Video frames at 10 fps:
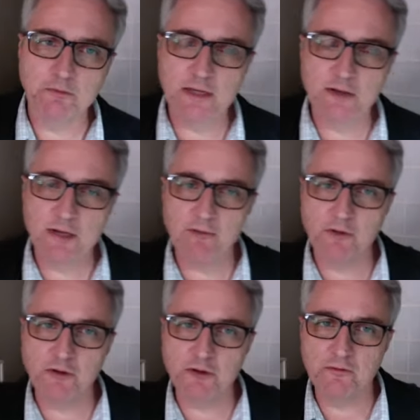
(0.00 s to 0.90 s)
is
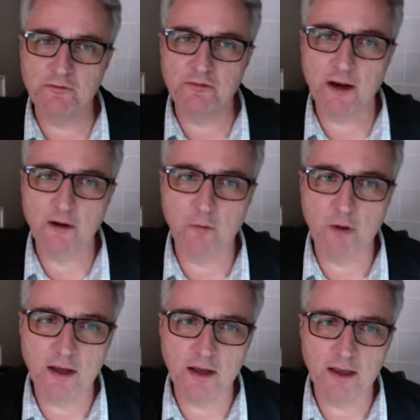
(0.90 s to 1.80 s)
never too far
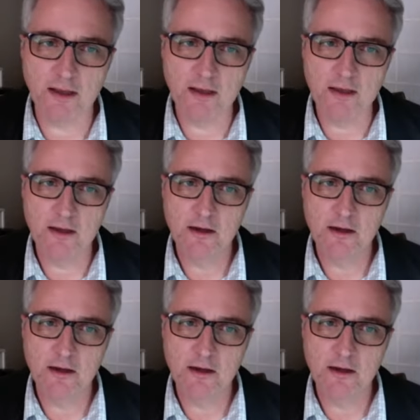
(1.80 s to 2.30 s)
away